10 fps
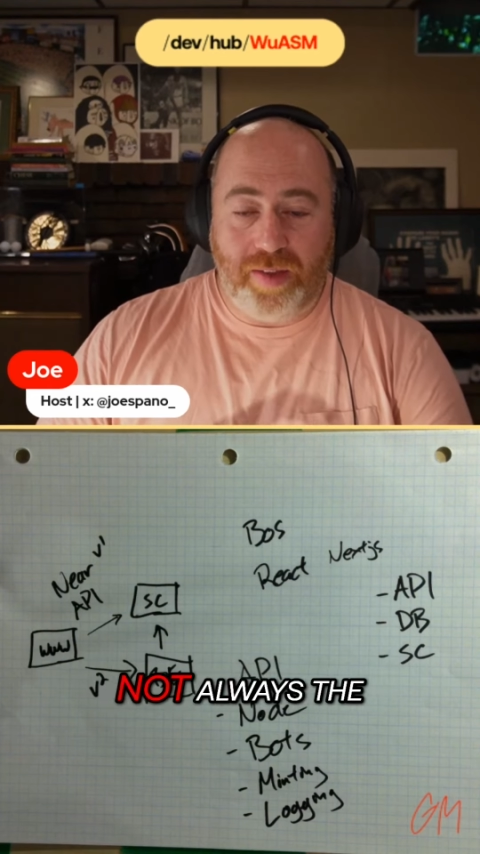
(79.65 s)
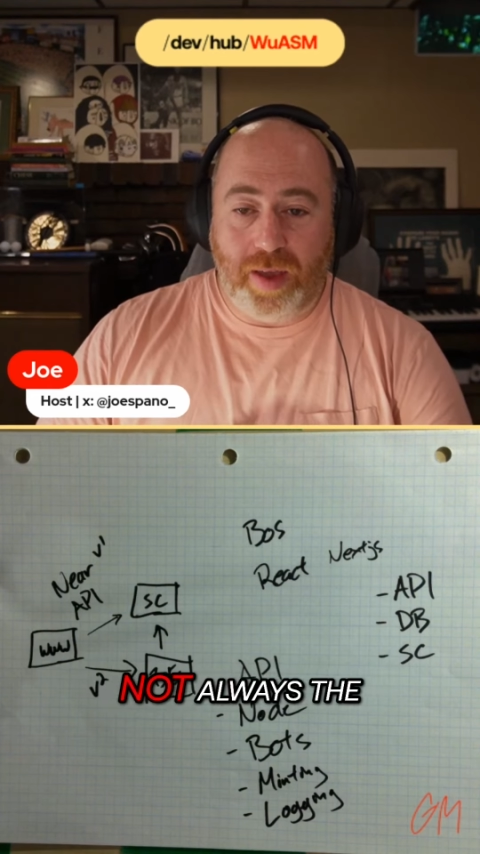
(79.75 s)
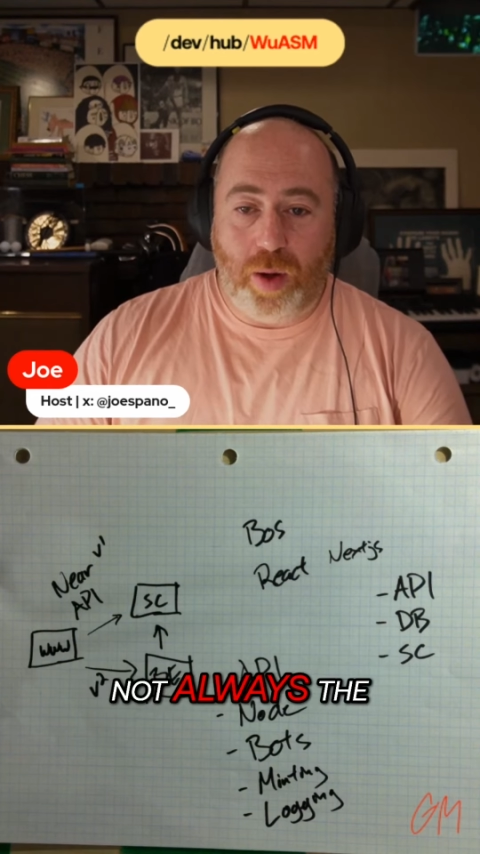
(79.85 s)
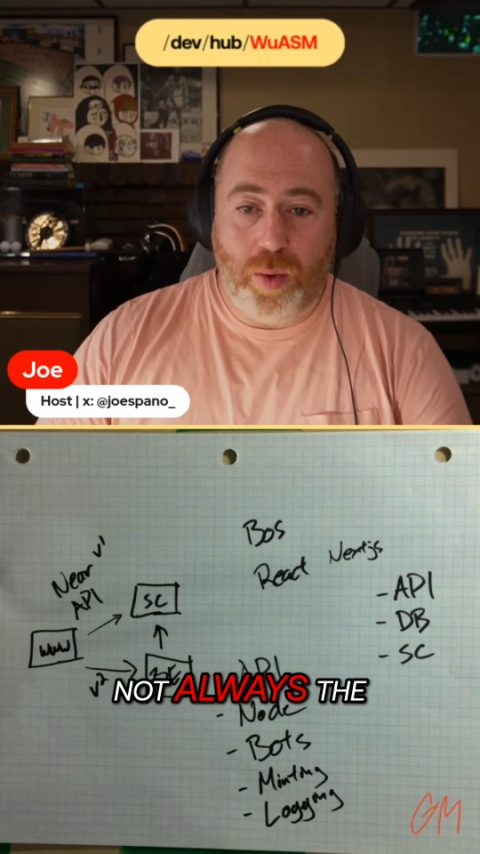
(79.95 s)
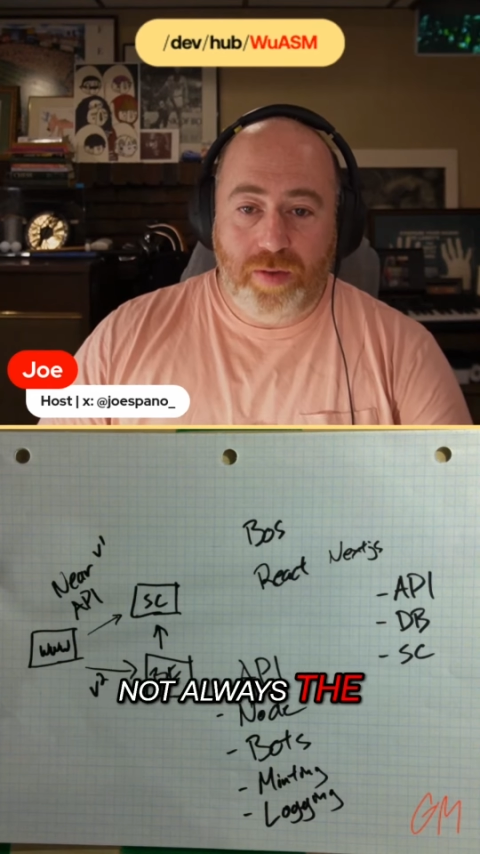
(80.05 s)
not
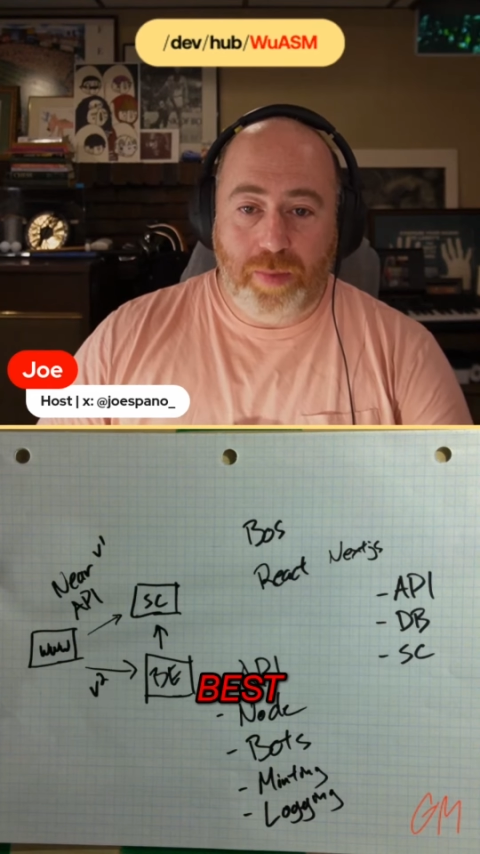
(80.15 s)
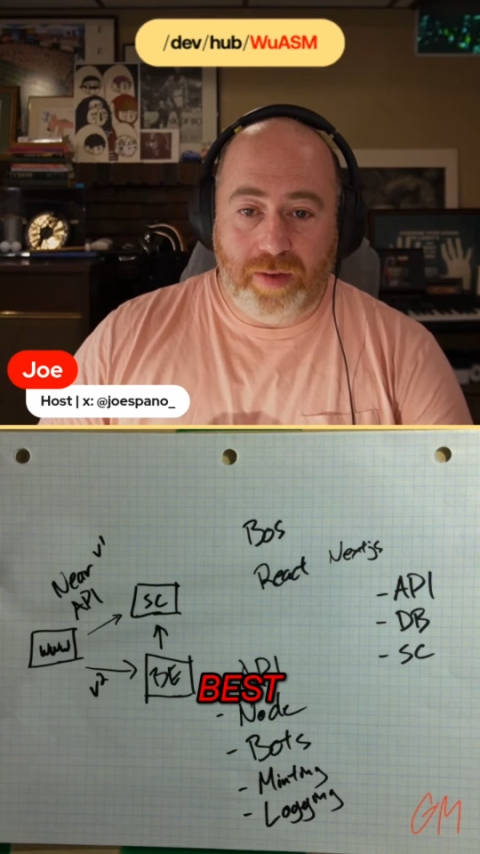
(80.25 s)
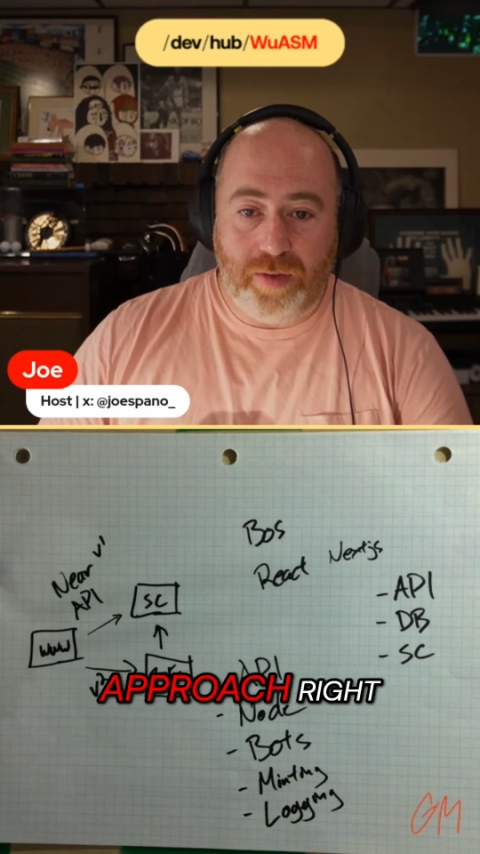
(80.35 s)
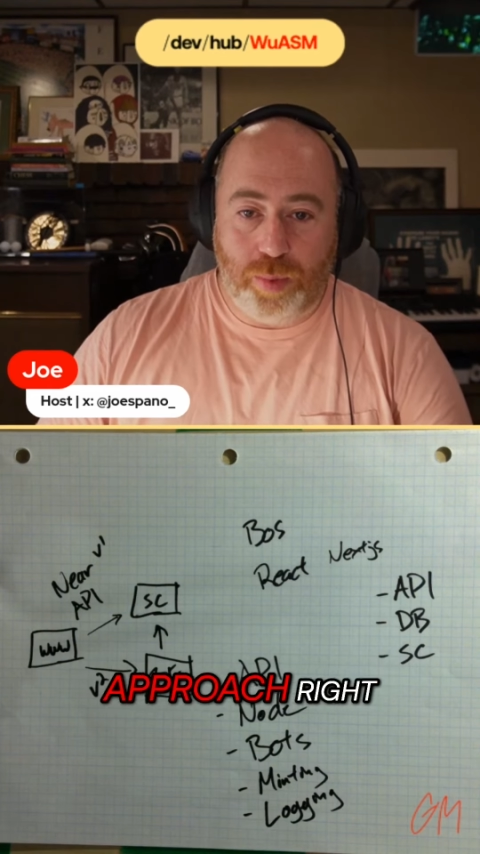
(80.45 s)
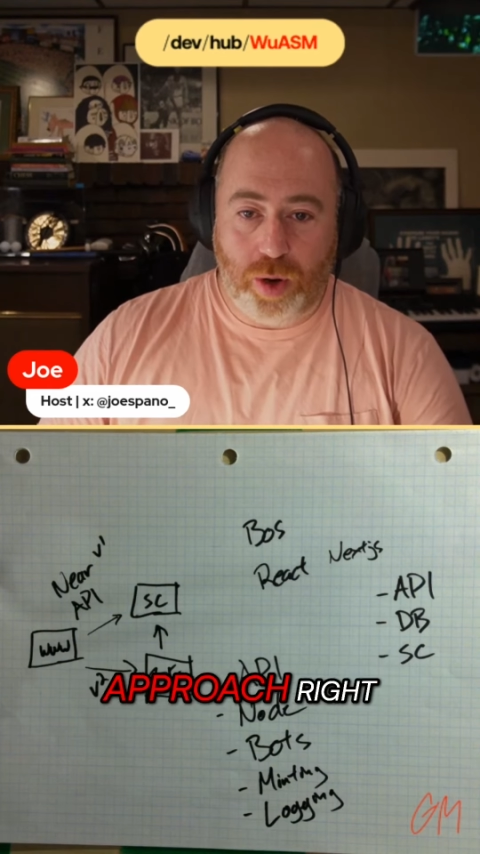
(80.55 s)
always the best
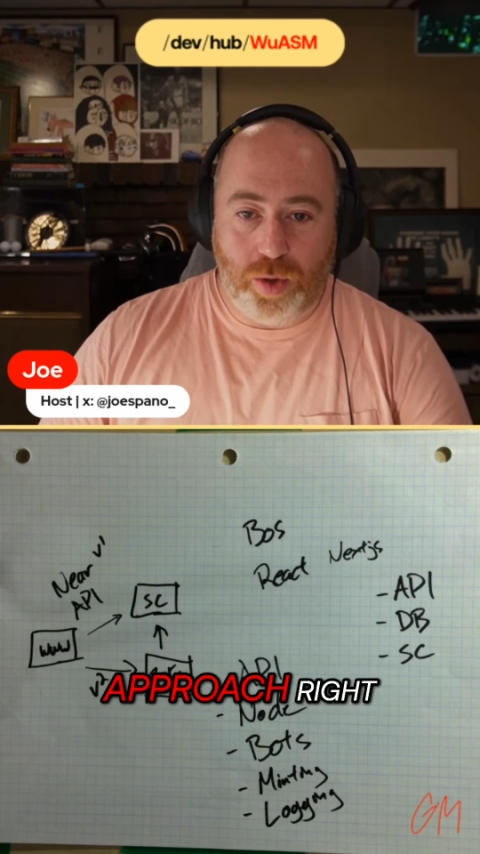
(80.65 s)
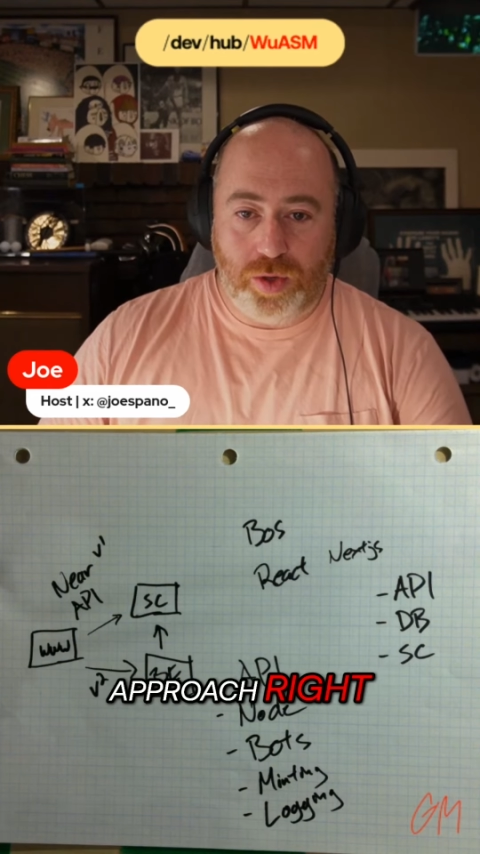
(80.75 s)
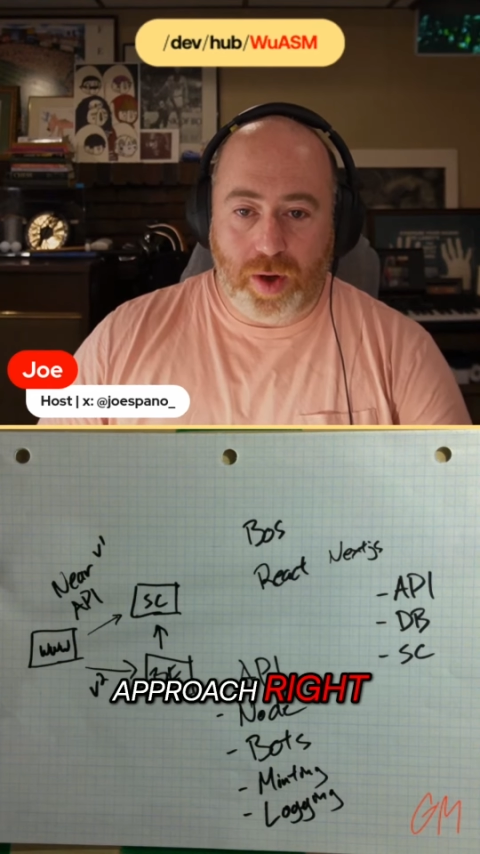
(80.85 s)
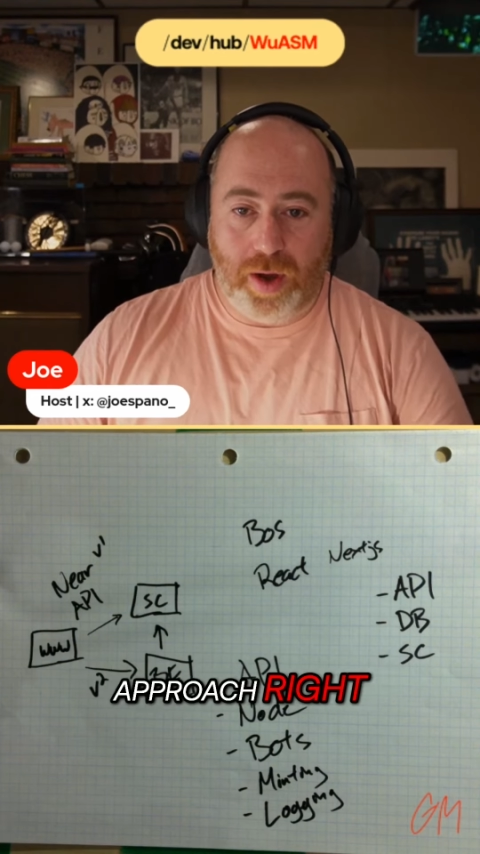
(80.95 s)
approach, right?